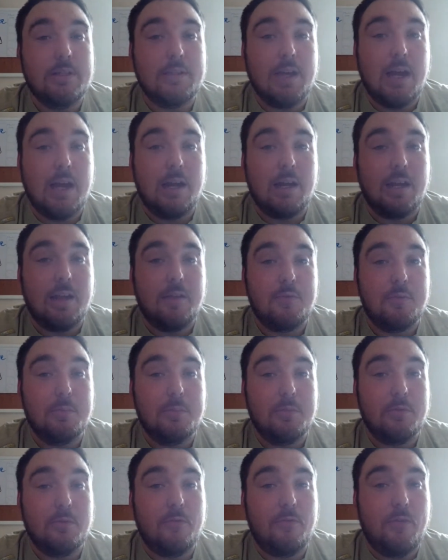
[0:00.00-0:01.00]
I give
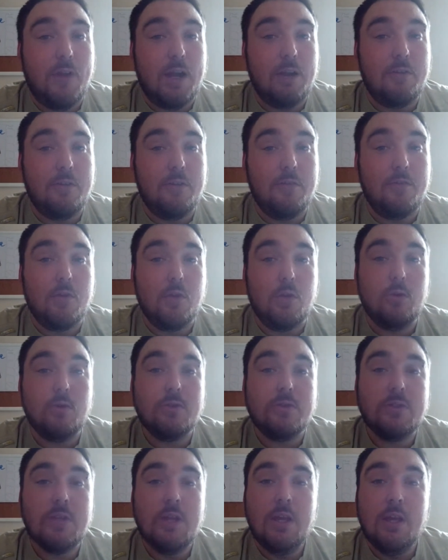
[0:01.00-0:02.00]
them fair
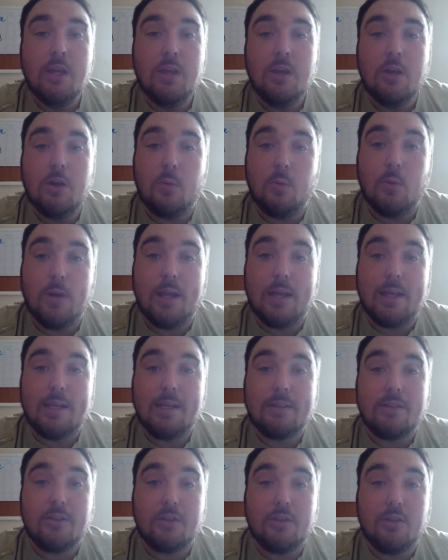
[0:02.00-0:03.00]
reviews when I
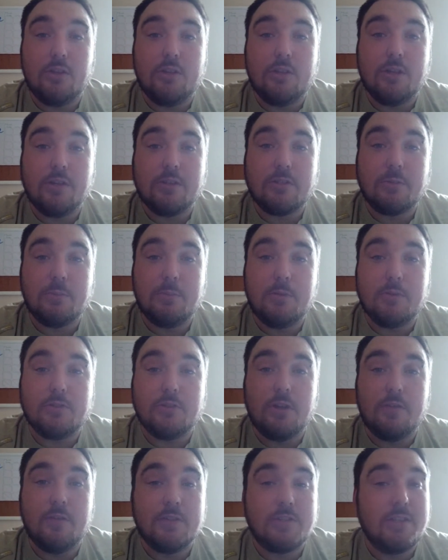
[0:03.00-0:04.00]
get the good customer
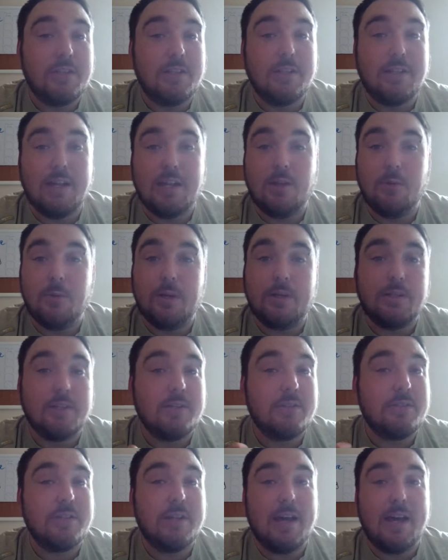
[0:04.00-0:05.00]
service. And Delaware
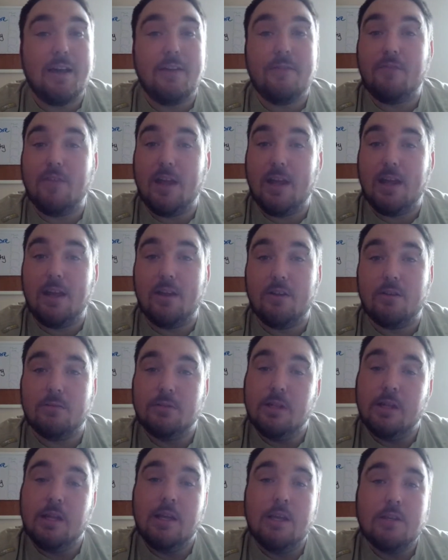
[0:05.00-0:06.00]
does not fail.
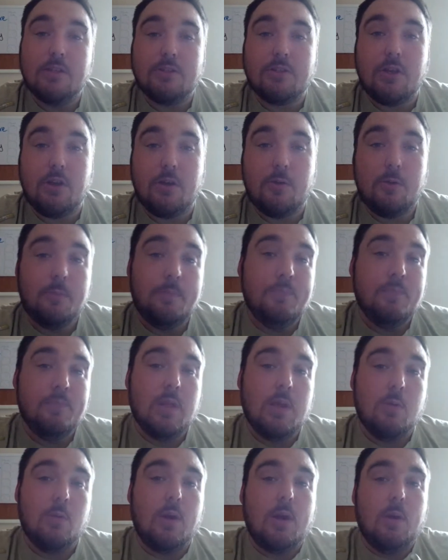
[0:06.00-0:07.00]
So
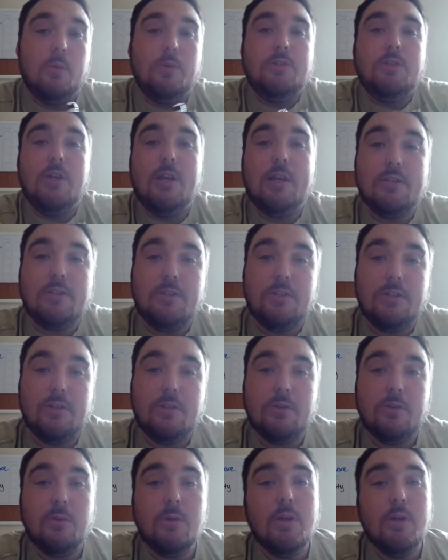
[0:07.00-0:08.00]
what I want you guys to
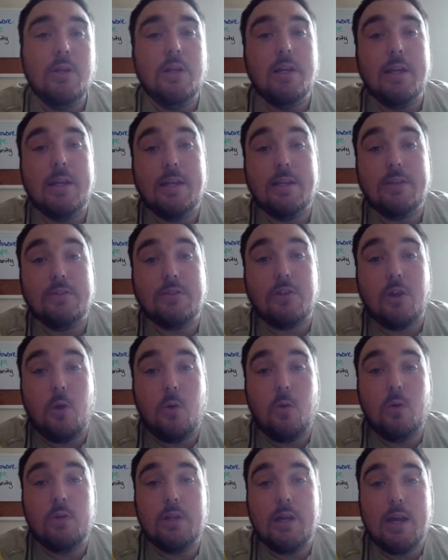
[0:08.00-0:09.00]
do is
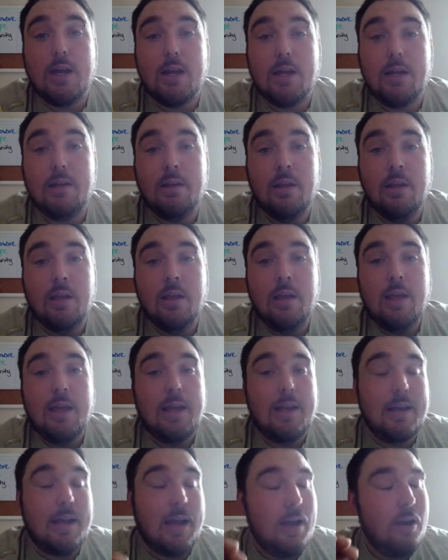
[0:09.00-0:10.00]
go online.
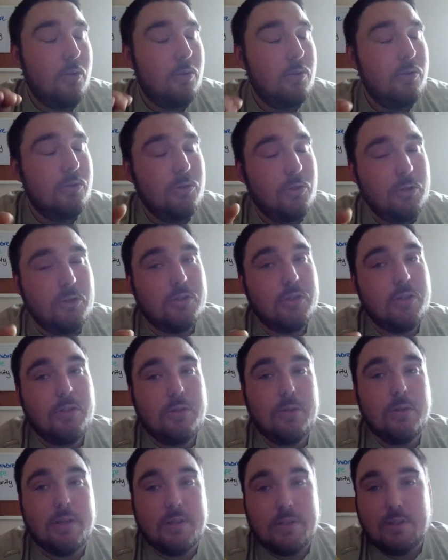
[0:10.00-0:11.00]
And I don't usually
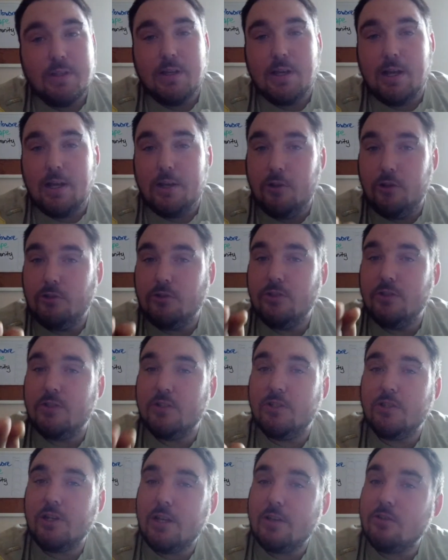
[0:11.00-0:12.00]
do this. I usually
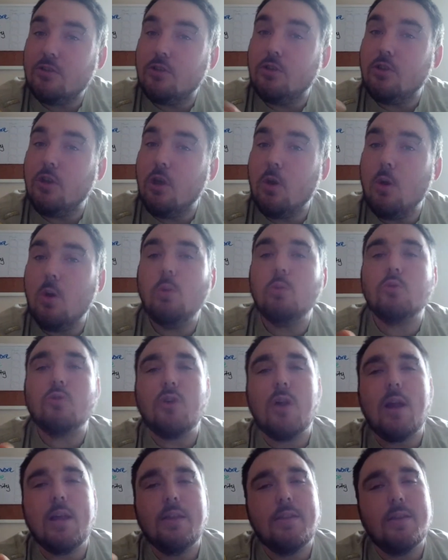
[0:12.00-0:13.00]
suggest go
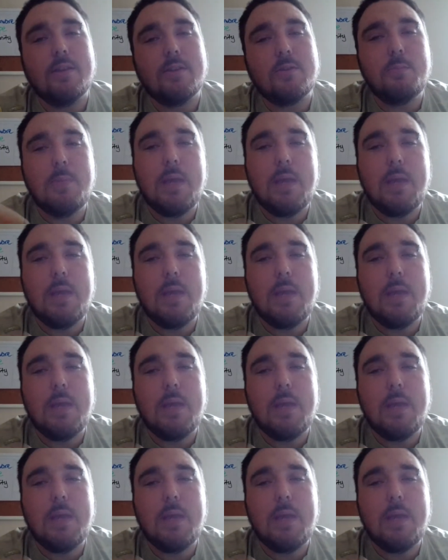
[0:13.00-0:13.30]
try this.